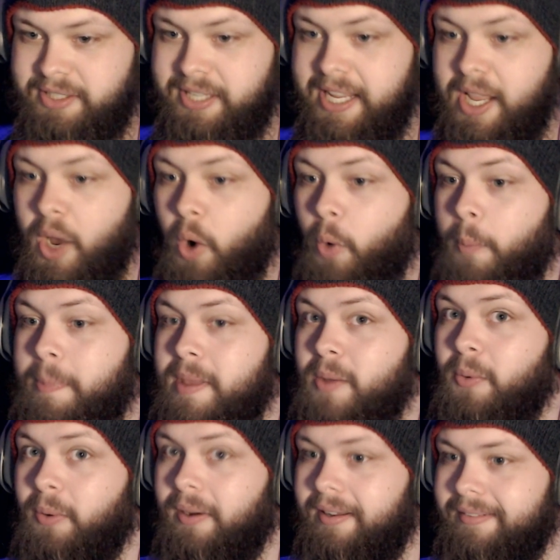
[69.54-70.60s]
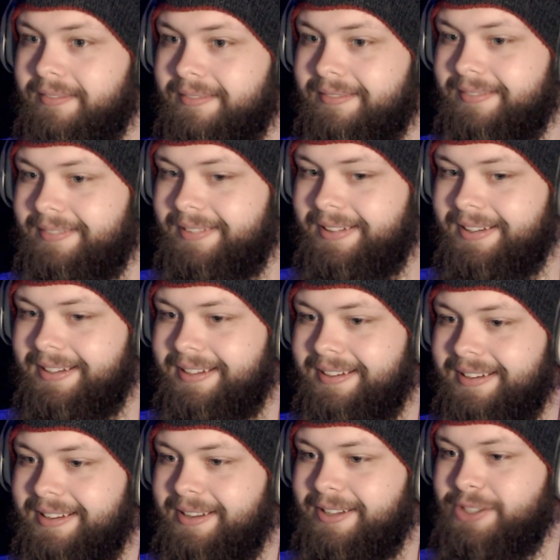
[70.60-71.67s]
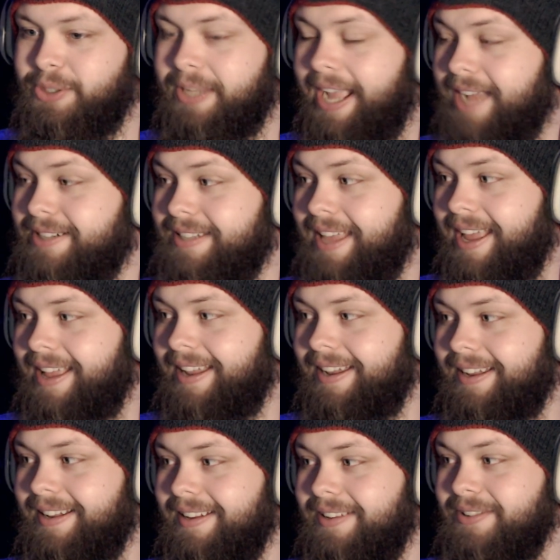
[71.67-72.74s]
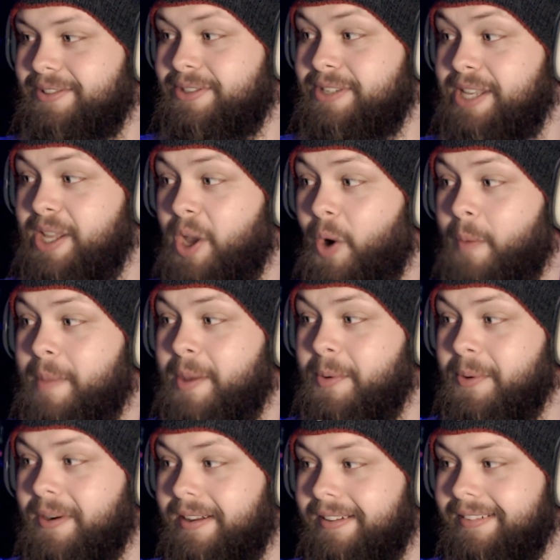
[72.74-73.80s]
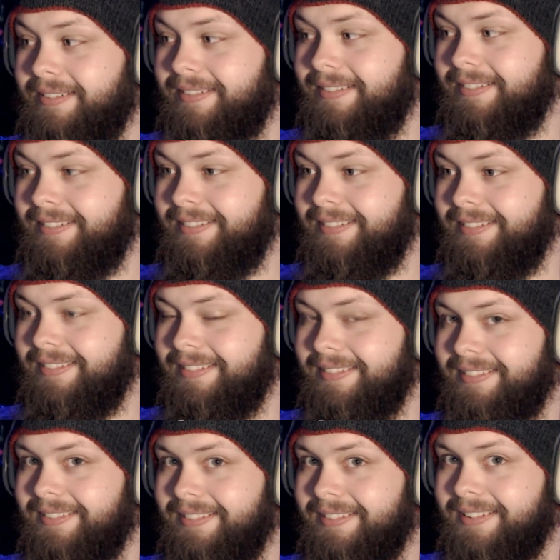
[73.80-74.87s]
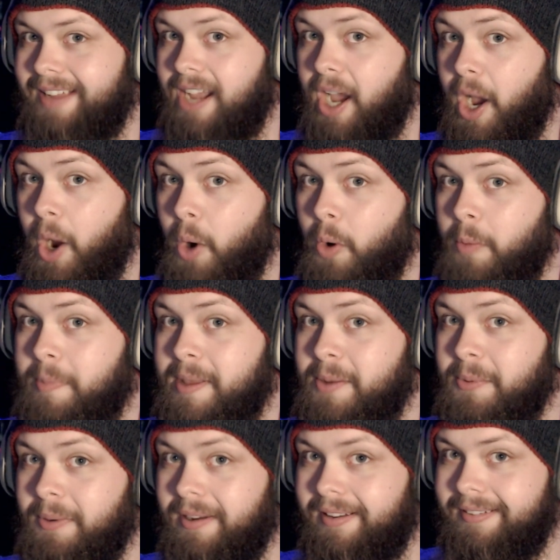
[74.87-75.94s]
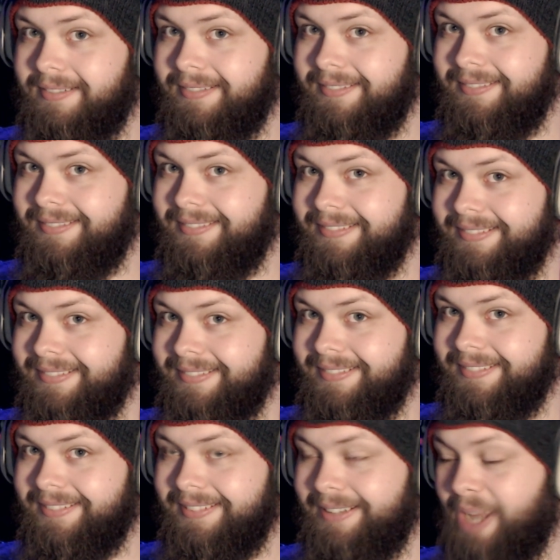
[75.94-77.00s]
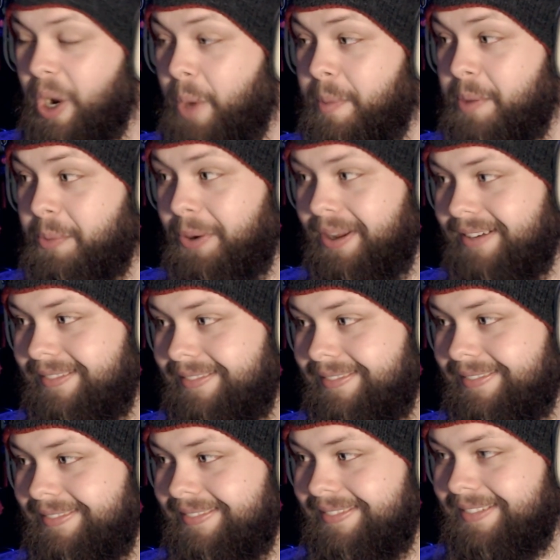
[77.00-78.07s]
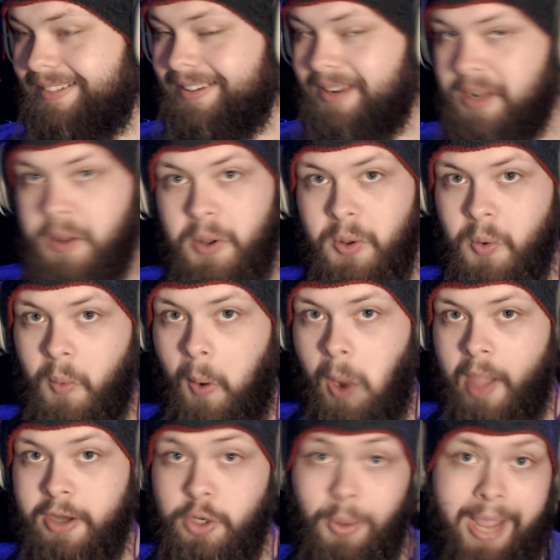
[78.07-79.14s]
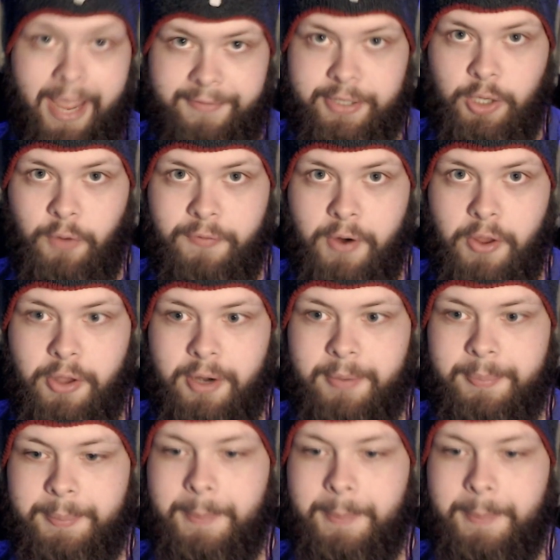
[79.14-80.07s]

T-O-B-1. Did you catch that? T-O-B-1. O-B-1. O-B-1. Do I have to go further?